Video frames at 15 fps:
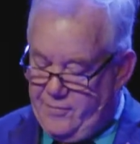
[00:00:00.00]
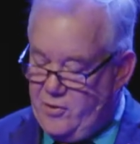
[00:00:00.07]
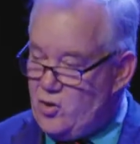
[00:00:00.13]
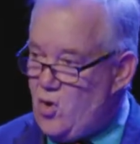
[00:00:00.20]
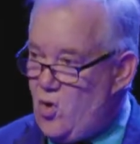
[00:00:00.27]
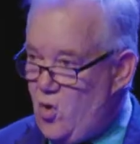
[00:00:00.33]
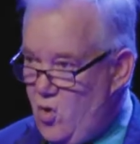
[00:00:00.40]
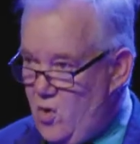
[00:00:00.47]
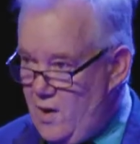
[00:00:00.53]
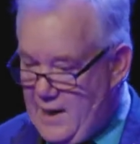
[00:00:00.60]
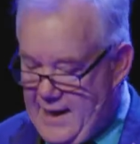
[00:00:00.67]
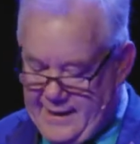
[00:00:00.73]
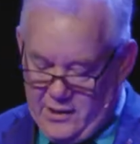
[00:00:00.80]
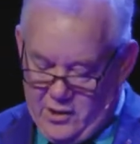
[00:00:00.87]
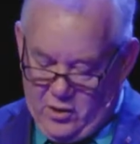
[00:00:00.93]
the core
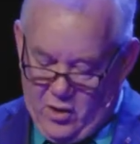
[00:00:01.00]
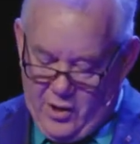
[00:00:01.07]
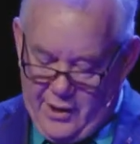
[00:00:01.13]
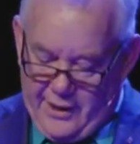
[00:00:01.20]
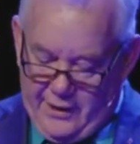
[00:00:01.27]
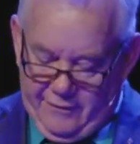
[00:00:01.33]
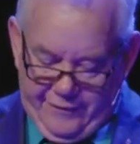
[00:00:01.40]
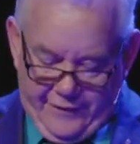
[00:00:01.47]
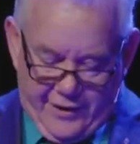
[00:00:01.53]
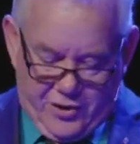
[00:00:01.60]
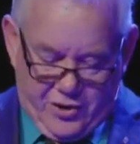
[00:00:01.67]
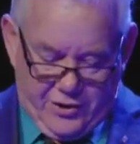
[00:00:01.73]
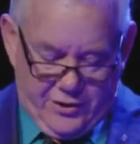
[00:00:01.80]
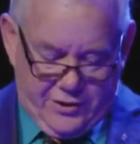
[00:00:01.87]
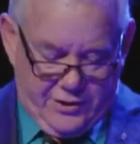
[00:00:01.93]
underlying
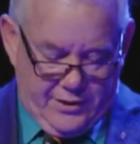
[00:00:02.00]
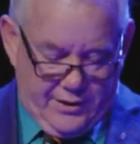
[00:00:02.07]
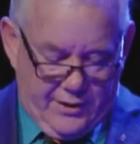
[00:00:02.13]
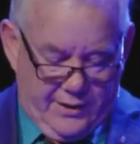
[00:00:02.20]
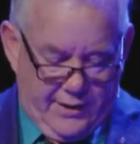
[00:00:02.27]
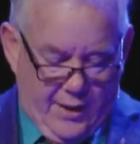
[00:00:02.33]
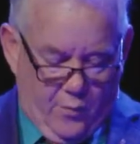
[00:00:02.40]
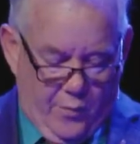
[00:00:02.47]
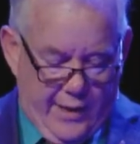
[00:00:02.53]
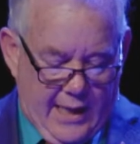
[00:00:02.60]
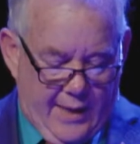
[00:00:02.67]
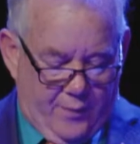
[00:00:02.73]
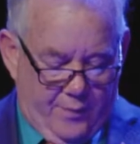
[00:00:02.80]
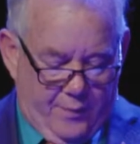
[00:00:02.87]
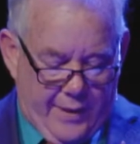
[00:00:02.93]
features that we are
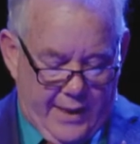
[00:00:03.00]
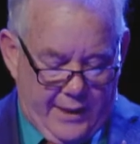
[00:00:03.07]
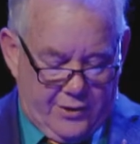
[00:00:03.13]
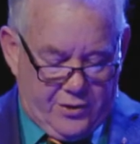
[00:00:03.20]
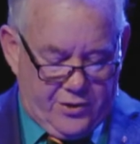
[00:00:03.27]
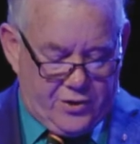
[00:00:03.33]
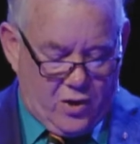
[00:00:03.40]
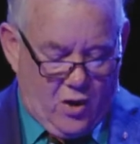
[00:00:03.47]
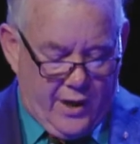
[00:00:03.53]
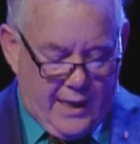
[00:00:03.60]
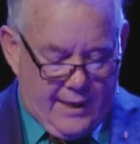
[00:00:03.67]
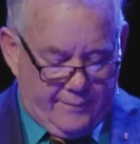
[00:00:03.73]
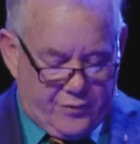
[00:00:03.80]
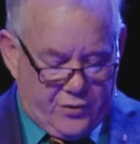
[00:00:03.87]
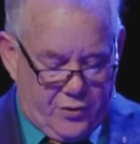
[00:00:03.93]
prepared to sign
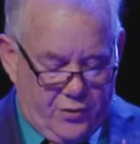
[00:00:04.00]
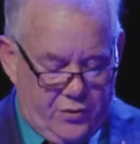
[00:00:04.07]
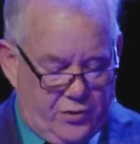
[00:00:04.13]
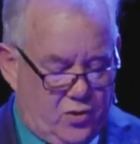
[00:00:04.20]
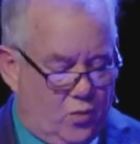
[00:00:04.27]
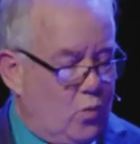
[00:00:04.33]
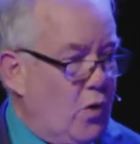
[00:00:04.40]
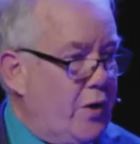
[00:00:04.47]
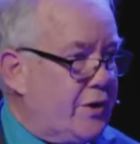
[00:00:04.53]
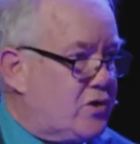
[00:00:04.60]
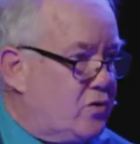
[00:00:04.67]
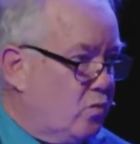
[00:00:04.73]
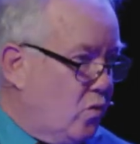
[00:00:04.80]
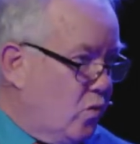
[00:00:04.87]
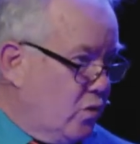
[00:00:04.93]
up to work
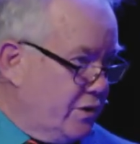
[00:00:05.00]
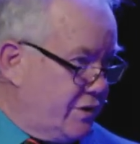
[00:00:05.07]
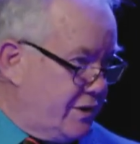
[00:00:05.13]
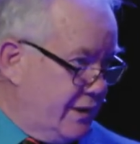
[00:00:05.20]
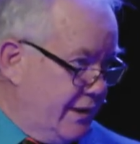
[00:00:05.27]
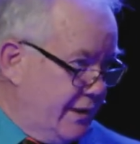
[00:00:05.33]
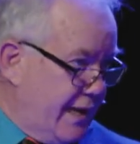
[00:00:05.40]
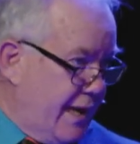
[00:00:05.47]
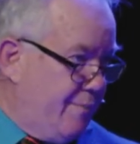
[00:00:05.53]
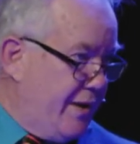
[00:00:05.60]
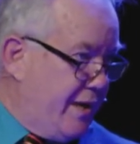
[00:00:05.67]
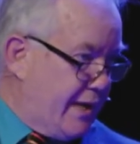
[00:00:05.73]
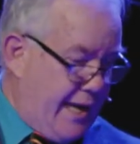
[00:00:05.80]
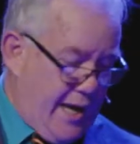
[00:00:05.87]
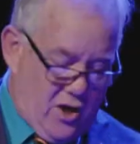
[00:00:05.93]
towards and be
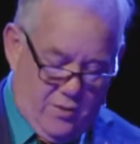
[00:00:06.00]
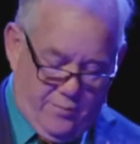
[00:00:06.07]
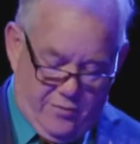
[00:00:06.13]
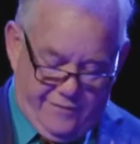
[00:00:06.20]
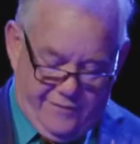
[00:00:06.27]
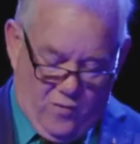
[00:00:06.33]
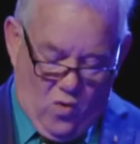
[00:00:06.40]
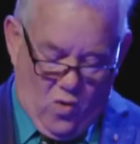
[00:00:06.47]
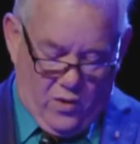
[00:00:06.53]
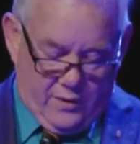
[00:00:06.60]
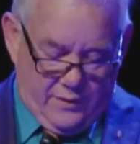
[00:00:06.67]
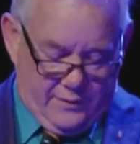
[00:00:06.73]
accountable for.